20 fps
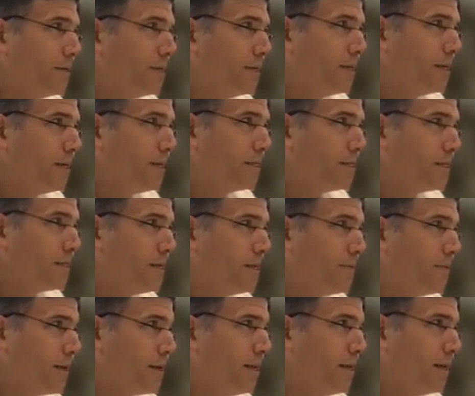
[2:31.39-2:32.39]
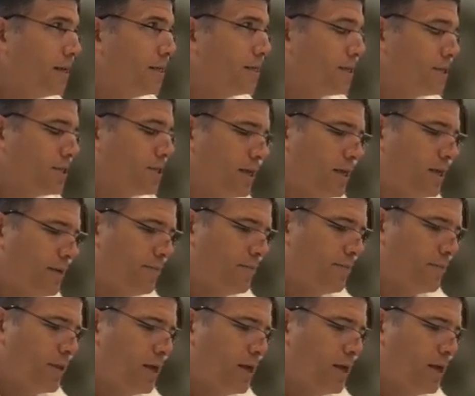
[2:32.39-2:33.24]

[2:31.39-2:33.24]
nezek shalem.